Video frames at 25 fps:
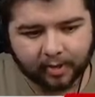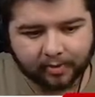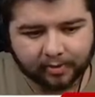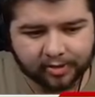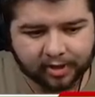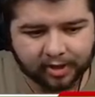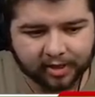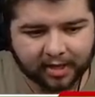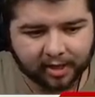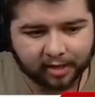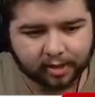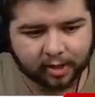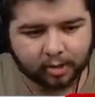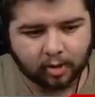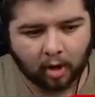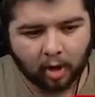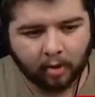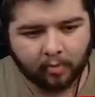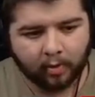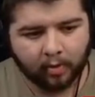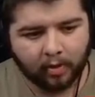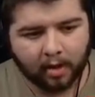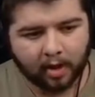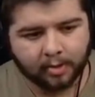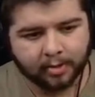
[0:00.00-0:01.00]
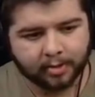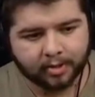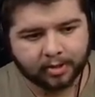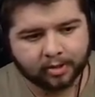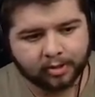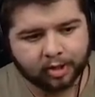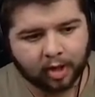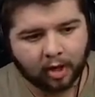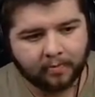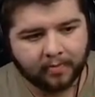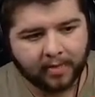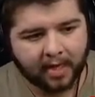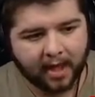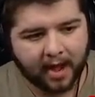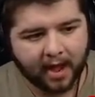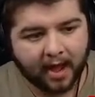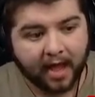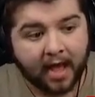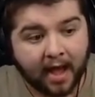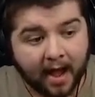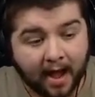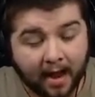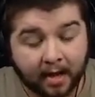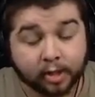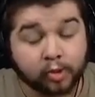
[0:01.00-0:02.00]
obviously gets a long ball over the top there.
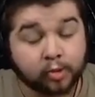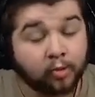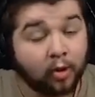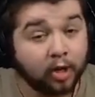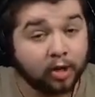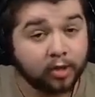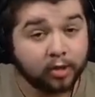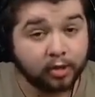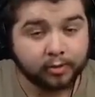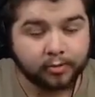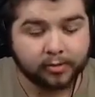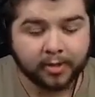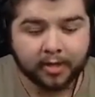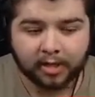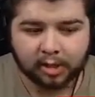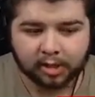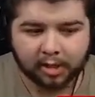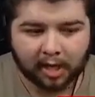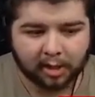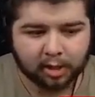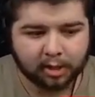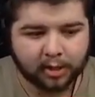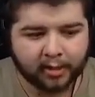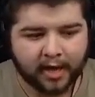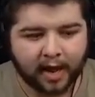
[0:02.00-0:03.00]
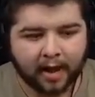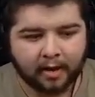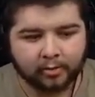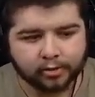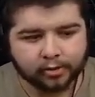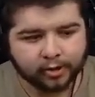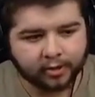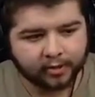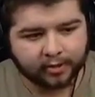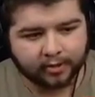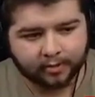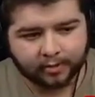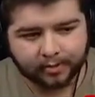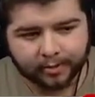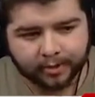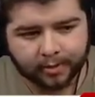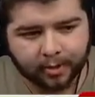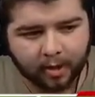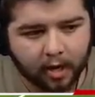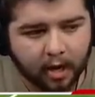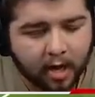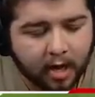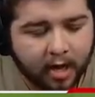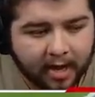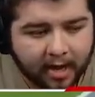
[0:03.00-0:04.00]
And that's quite a good finish, actually, outside of the
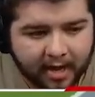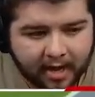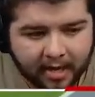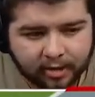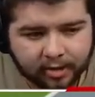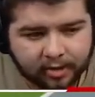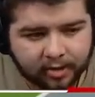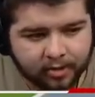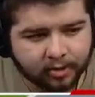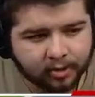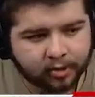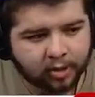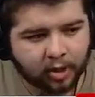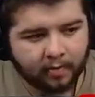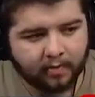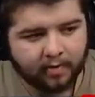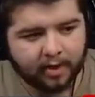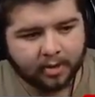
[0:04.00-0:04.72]
foot into the top